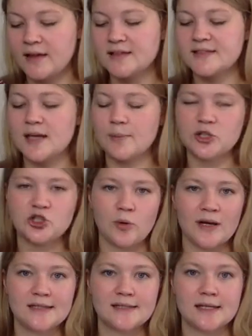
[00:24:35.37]
summer
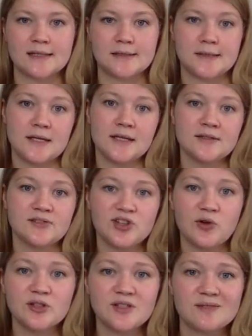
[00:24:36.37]
2016,
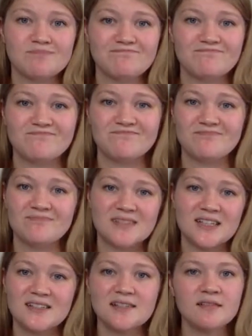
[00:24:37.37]
so it's
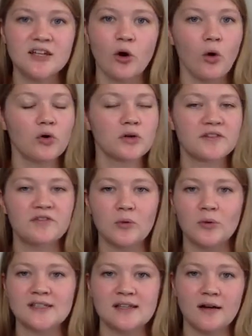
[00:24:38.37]
decently old. If it
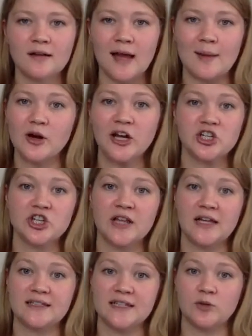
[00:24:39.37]
wasn't a collaboration
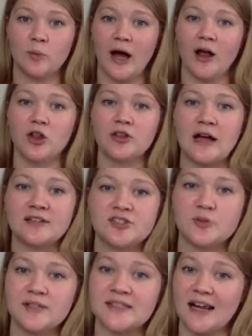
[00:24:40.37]
that did well, that's
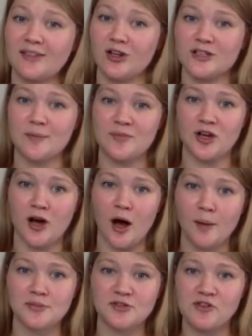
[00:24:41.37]
the reason I looked up the
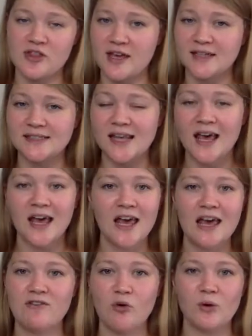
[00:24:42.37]
comps for this.
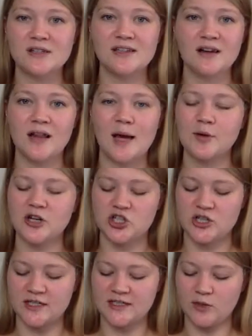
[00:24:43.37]
If it wasn't a
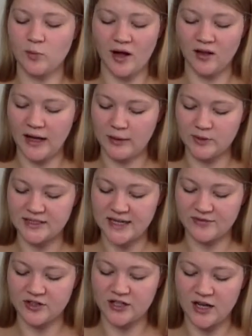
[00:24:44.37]
collaboration that did well, I would
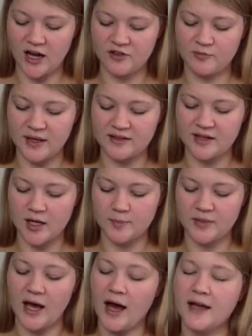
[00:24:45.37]
definitely not have picked it up.
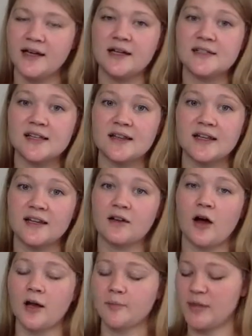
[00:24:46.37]
Yeah, and it is a linen
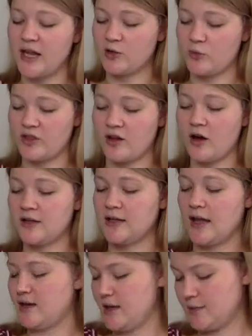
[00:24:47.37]
cotton blend with a cotton
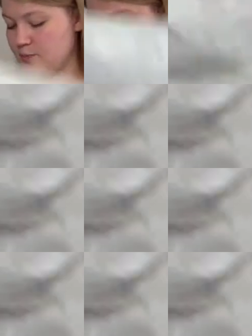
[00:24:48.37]
lining.